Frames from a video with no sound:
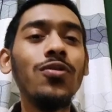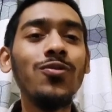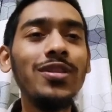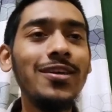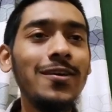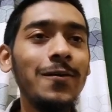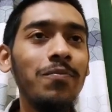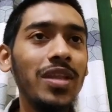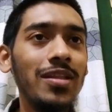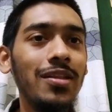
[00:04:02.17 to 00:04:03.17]
with the
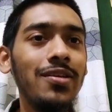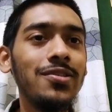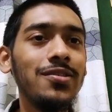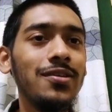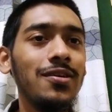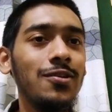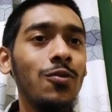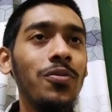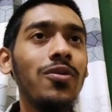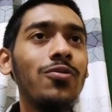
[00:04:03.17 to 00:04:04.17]

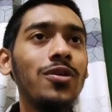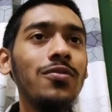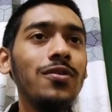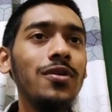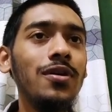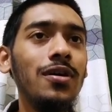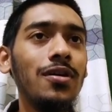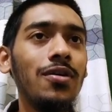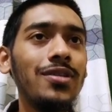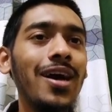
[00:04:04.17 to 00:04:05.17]
Open Router,
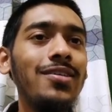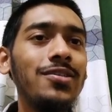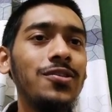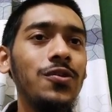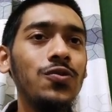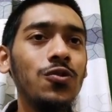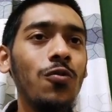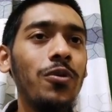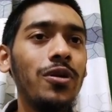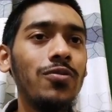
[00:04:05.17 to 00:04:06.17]
because I just use
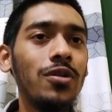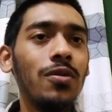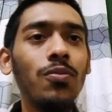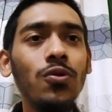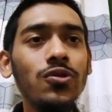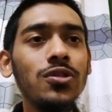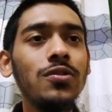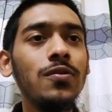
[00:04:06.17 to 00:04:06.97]
Open Router the most.